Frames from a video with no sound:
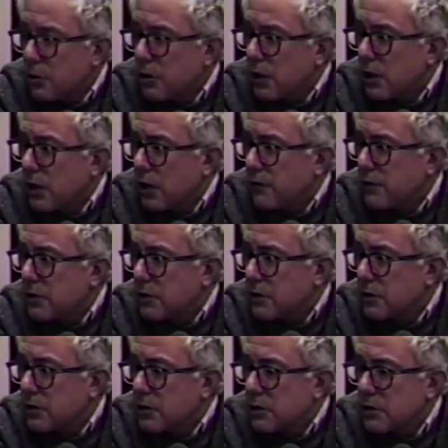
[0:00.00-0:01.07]
more daycare
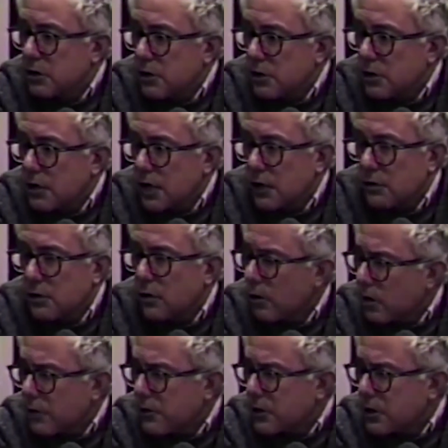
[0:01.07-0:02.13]
facilities in Chittenden County,
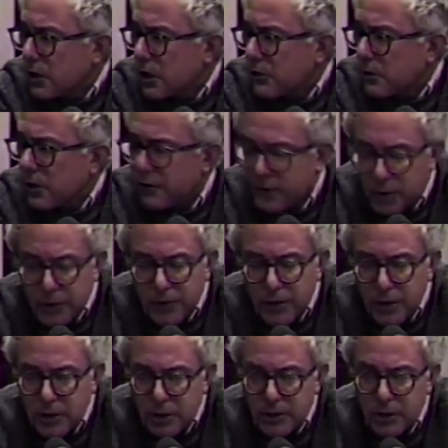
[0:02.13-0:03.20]
all over the state of Vermont. Very,
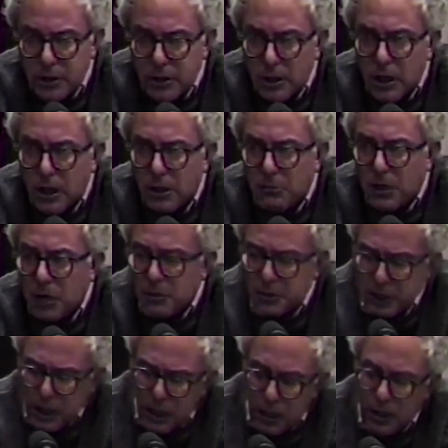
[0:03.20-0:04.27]
very serious
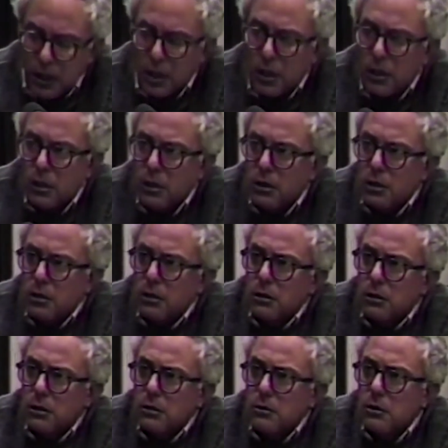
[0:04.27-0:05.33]
problem. Again,
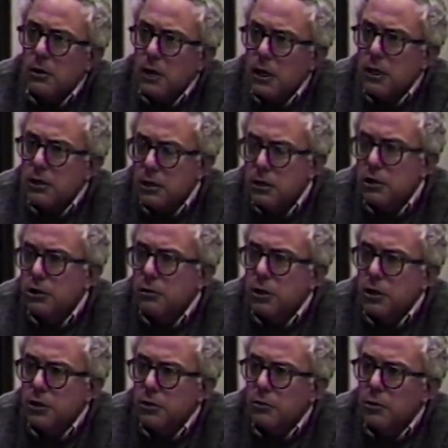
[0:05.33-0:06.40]
here's a
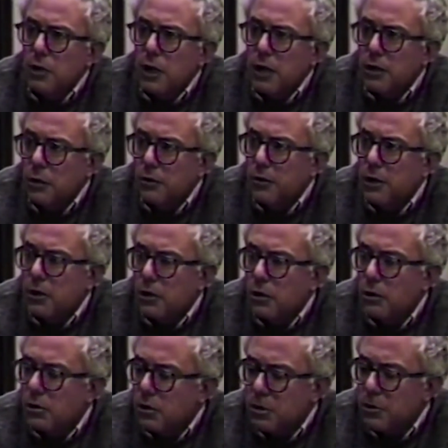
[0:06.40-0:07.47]
situation where I don't think the
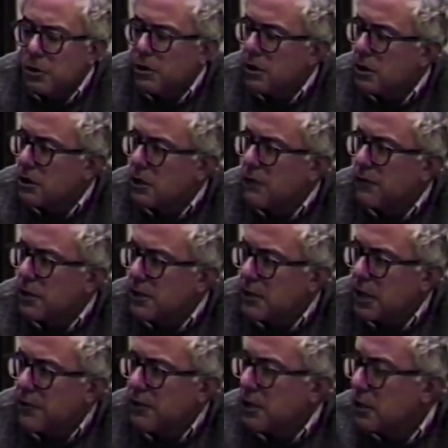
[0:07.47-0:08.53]
local community itself can
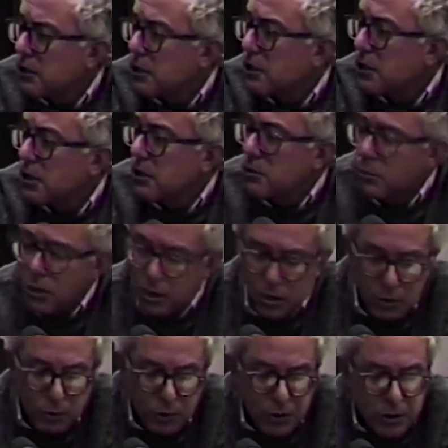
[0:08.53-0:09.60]
solve it. It's going to need to work
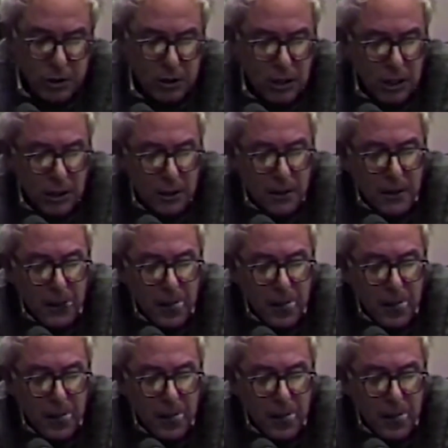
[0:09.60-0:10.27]
with the state.